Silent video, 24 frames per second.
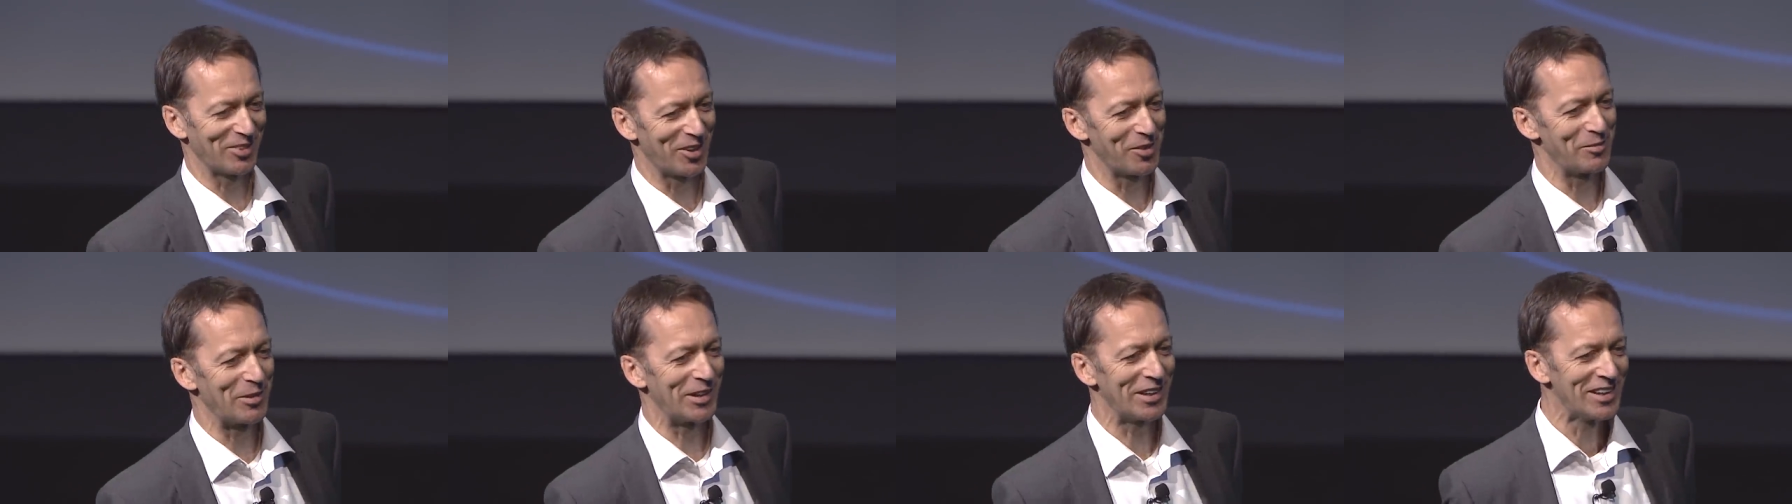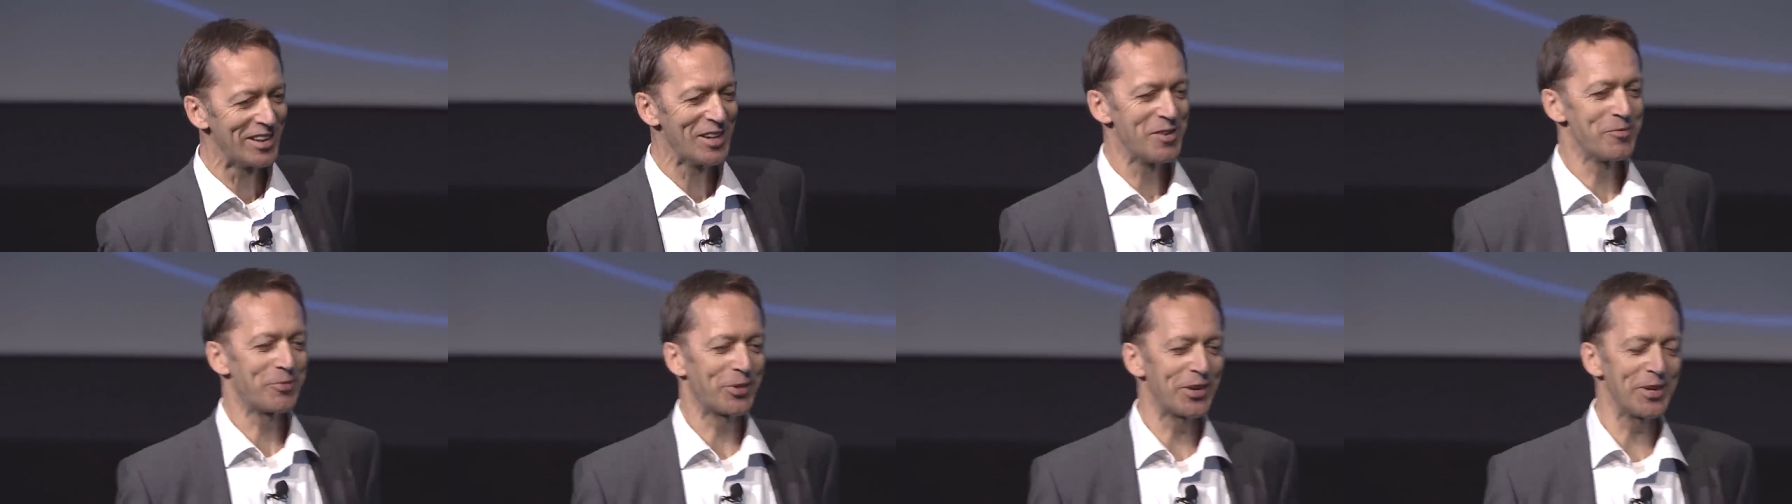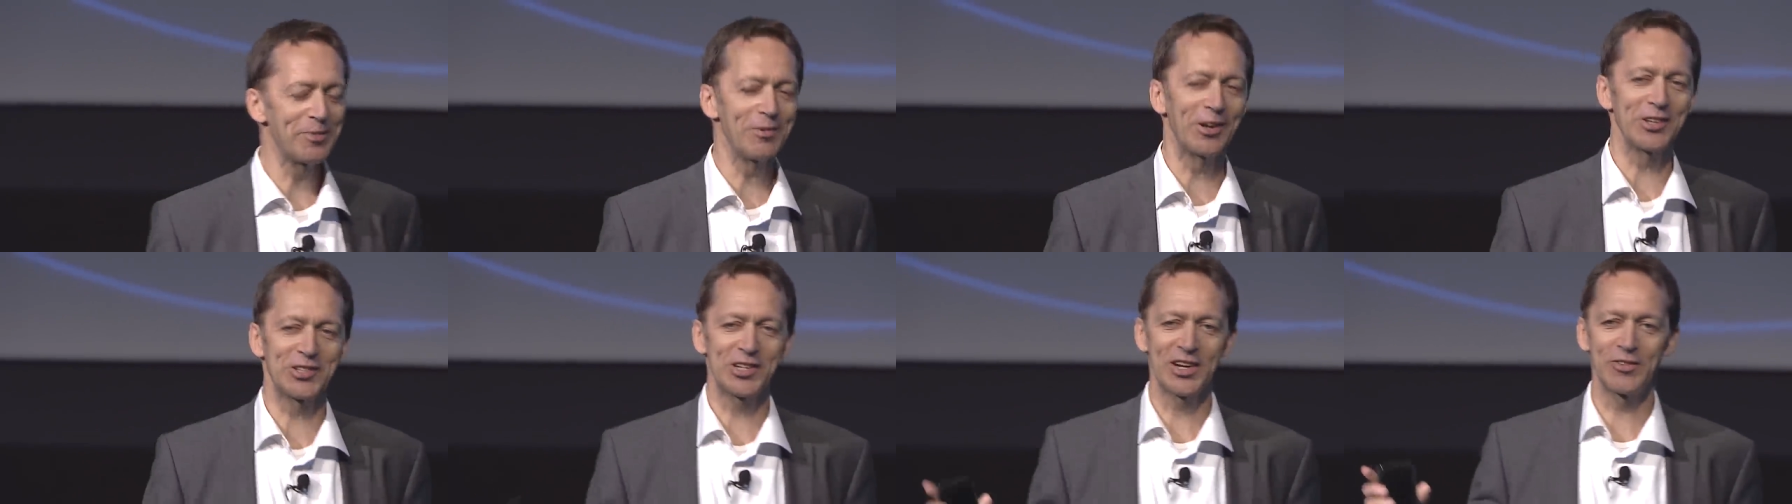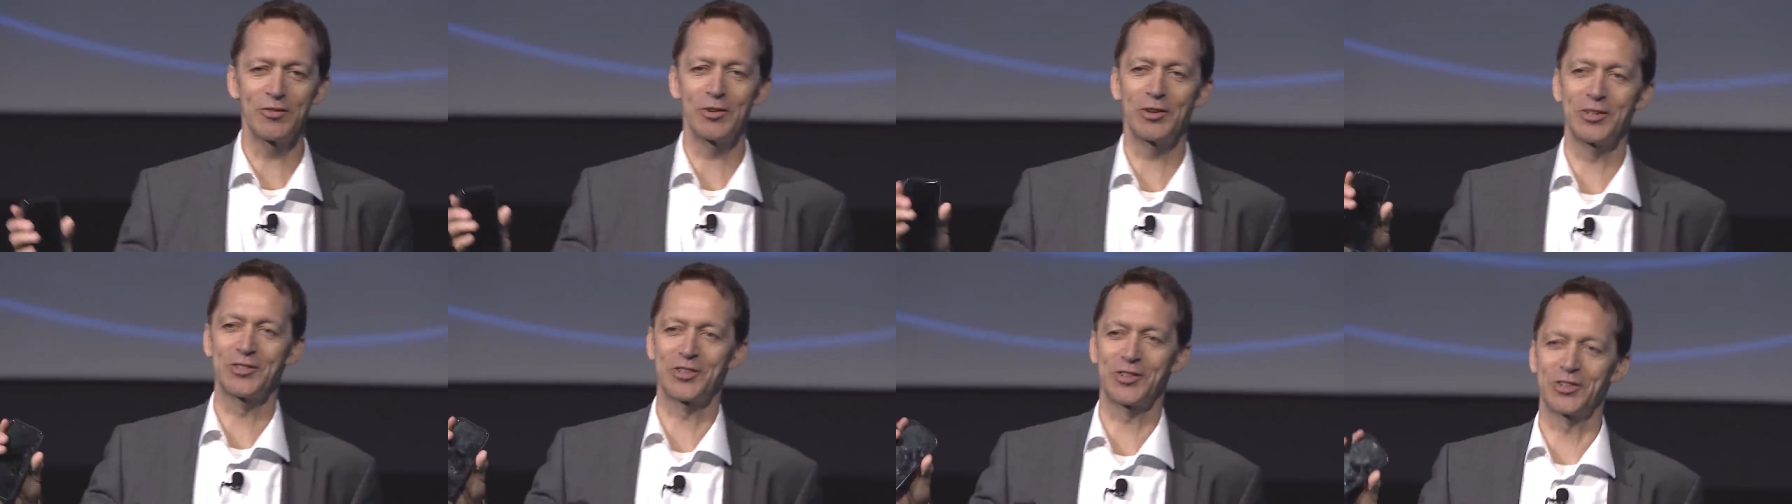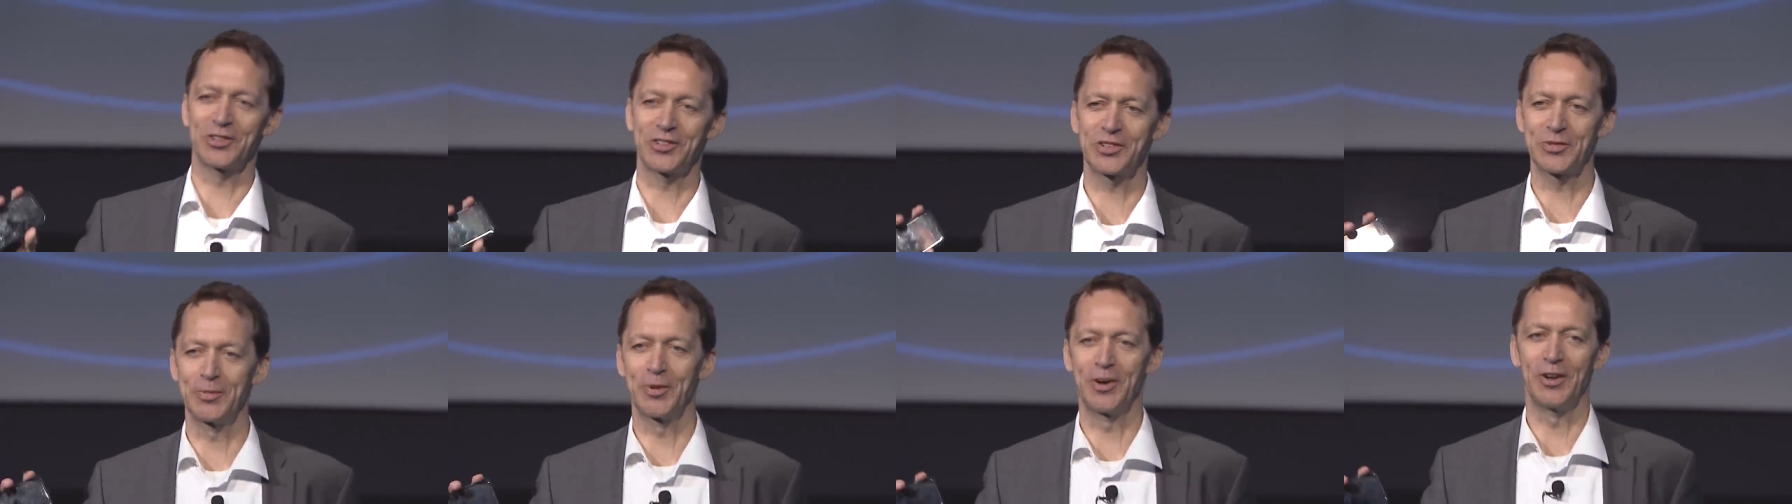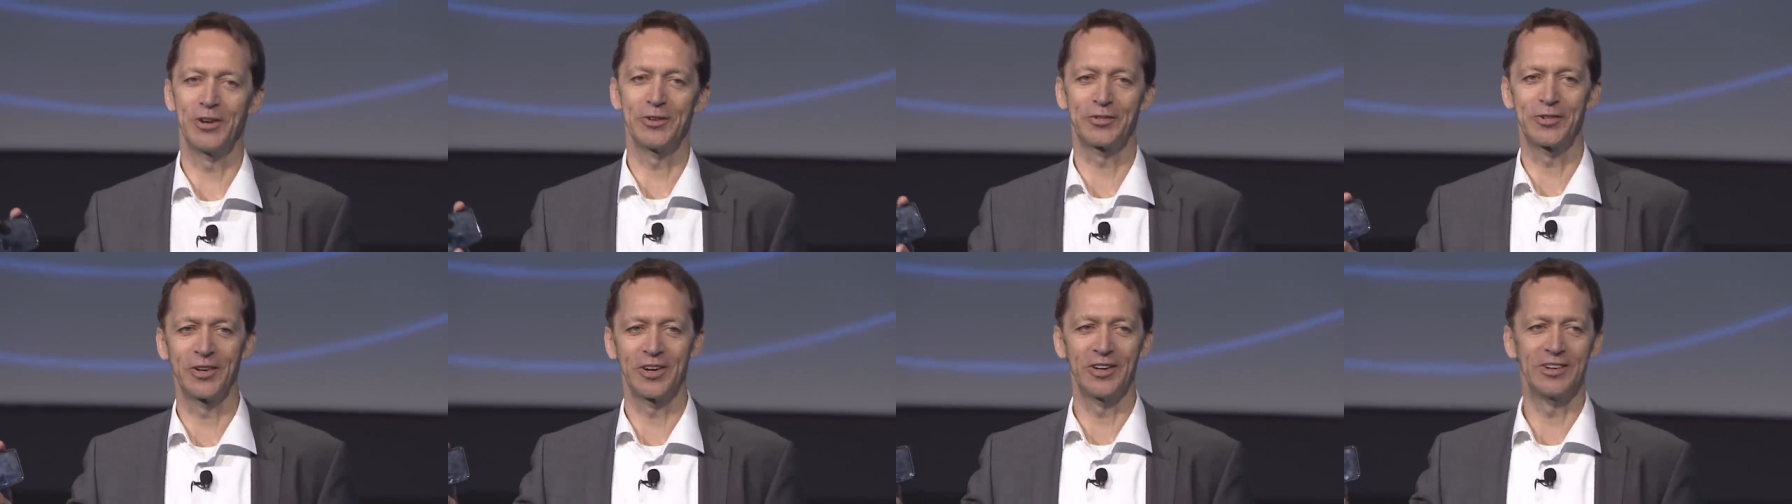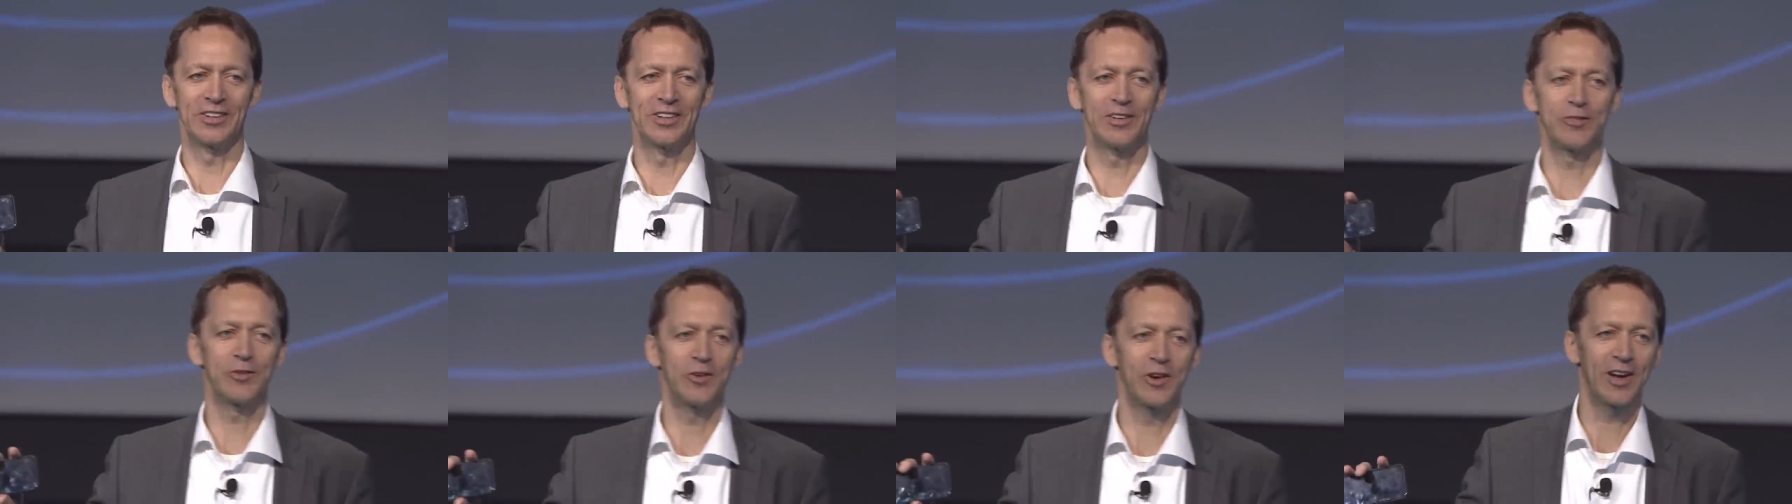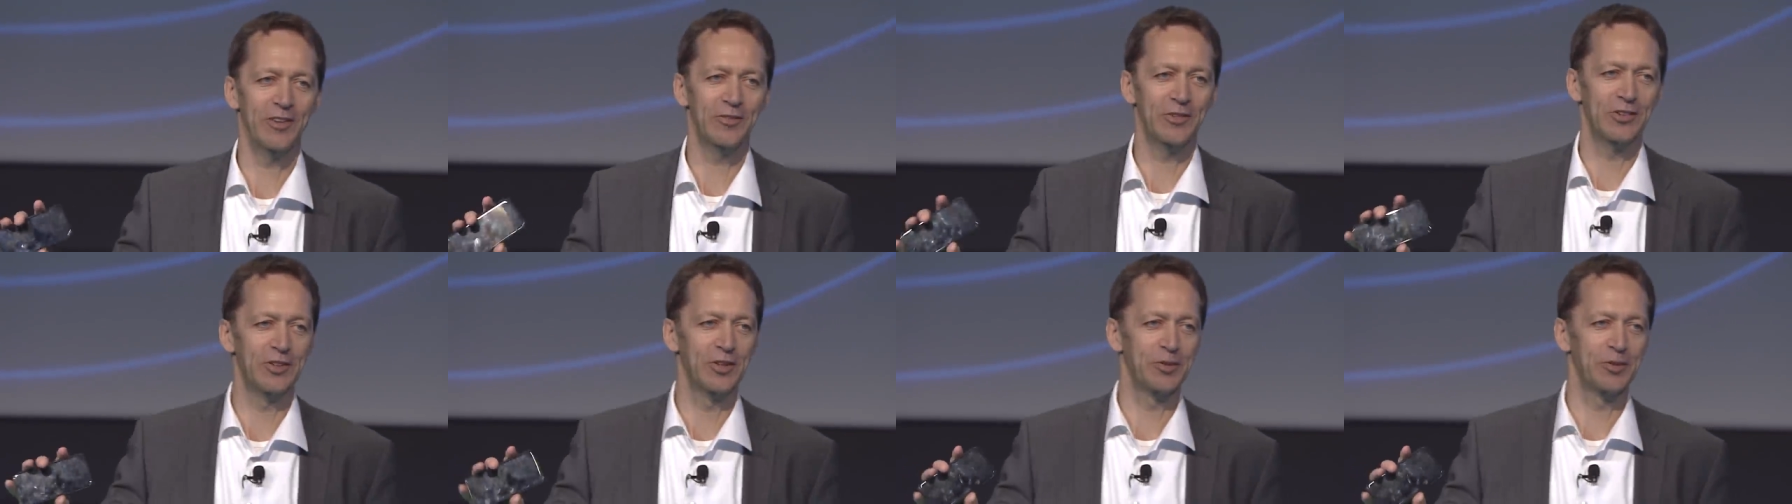I mean, pretty much everyone's got a smartphone, and if you haven't,